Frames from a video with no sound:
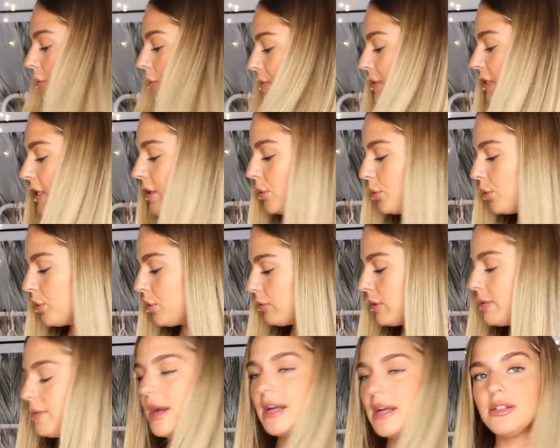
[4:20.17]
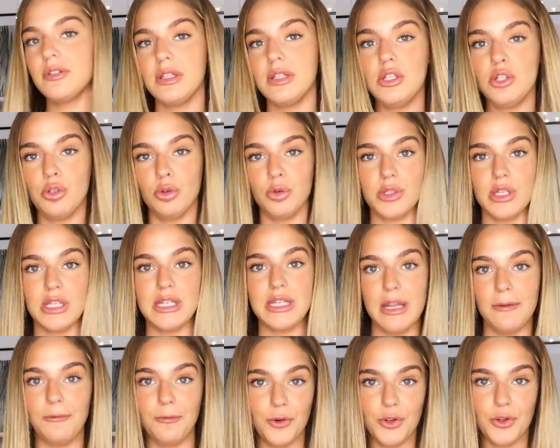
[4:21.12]
Obviously, all 3 pairs of these shorts are
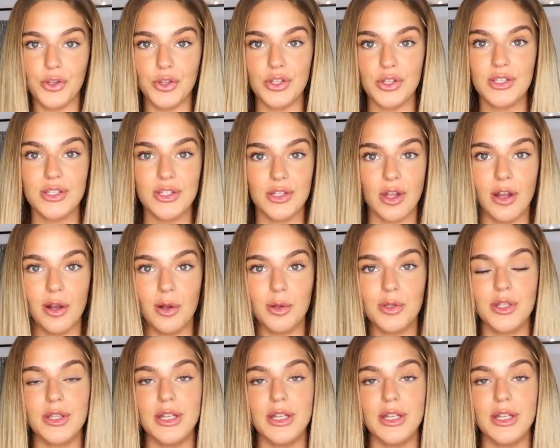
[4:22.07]
different styles,